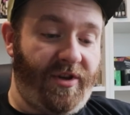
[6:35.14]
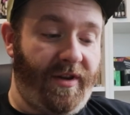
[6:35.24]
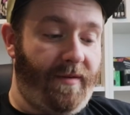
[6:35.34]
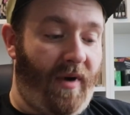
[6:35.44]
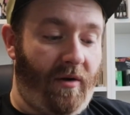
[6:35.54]

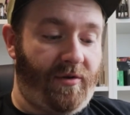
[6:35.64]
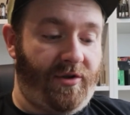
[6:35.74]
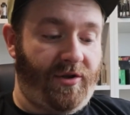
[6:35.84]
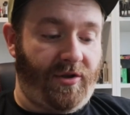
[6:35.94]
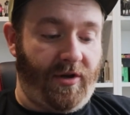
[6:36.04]
in the
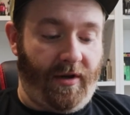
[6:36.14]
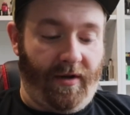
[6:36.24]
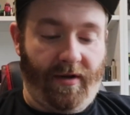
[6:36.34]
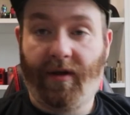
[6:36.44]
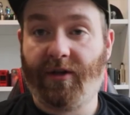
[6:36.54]
box.
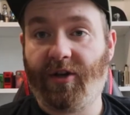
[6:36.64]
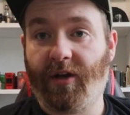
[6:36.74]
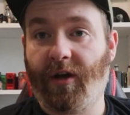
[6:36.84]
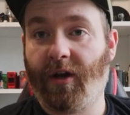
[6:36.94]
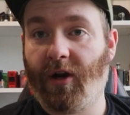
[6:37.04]
That's
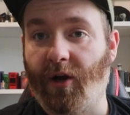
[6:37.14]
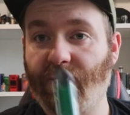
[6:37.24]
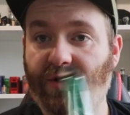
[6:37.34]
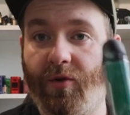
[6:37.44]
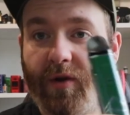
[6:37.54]
your
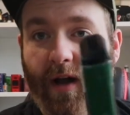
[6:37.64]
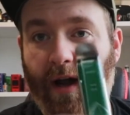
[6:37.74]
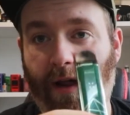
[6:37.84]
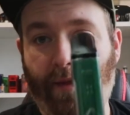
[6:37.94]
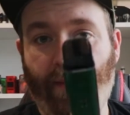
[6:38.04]
close look
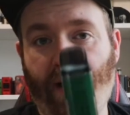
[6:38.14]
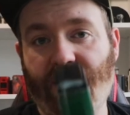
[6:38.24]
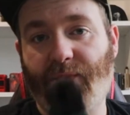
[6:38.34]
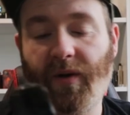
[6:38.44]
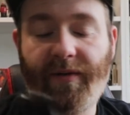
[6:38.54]
at the
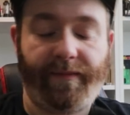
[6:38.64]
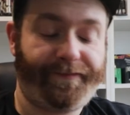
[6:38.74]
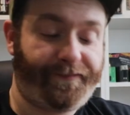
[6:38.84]
Maxpod.